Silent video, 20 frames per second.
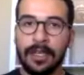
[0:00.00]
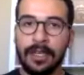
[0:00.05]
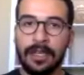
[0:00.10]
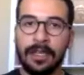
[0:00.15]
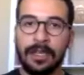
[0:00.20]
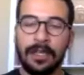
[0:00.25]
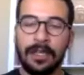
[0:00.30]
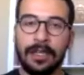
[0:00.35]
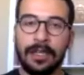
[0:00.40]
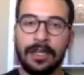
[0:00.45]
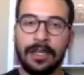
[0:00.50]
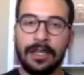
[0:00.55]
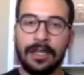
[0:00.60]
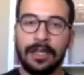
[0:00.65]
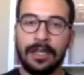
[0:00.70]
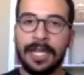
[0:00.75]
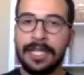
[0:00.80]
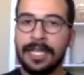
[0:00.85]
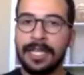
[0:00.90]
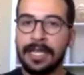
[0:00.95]
Uh, the
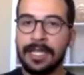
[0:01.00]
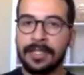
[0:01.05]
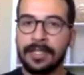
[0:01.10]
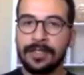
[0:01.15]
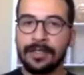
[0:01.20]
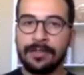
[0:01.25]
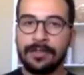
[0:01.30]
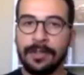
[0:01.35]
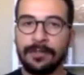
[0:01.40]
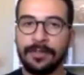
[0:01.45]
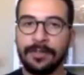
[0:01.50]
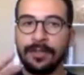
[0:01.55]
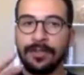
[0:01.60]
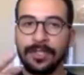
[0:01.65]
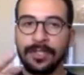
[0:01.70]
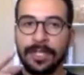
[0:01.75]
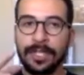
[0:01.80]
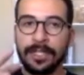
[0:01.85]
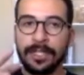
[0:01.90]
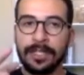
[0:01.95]
idea is if
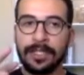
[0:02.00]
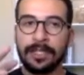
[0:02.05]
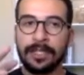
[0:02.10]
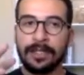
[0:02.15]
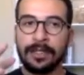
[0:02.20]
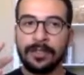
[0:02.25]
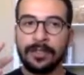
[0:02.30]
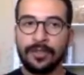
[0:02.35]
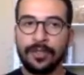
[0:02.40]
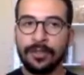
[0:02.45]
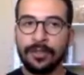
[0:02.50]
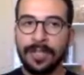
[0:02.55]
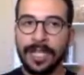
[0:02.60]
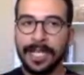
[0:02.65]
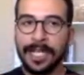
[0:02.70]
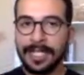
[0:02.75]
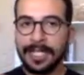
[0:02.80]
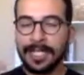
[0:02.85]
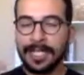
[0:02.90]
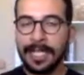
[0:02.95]
using two
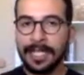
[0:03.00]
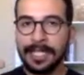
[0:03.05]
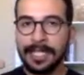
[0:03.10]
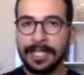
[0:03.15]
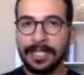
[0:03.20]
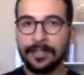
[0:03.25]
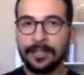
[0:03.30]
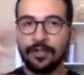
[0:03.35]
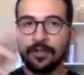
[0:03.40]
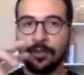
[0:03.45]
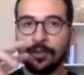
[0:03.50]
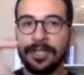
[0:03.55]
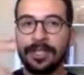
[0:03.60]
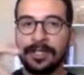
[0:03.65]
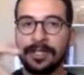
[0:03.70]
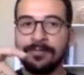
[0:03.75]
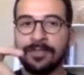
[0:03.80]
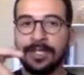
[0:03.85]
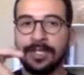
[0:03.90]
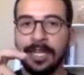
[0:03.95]
data sets and join
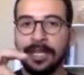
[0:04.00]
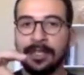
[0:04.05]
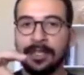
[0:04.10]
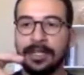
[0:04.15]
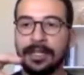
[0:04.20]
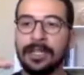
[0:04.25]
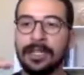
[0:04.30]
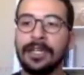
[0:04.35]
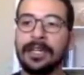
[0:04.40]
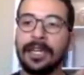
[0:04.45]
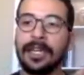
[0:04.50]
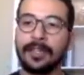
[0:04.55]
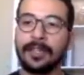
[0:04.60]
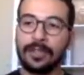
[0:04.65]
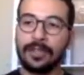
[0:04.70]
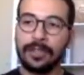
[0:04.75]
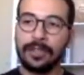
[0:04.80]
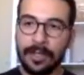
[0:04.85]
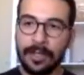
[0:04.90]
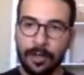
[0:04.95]
them together and
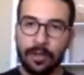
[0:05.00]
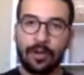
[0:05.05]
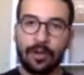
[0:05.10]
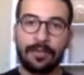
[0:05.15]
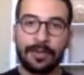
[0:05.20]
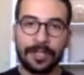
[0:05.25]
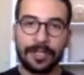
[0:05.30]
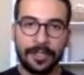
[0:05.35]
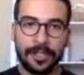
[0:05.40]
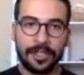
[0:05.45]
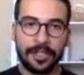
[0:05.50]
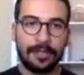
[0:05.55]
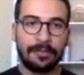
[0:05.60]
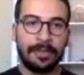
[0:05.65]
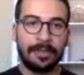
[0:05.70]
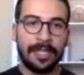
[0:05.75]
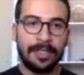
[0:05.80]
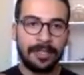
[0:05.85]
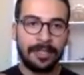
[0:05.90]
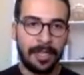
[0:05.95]
they are co-partitioned
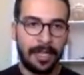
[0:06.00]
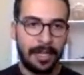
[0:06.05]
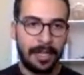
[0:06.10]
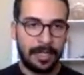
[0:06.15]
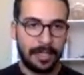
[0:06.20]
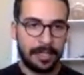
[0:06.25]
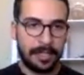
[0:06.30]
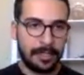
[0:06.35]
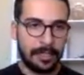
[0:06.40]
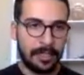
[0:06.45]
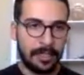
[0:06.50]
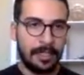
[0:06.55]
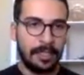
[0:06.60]
based on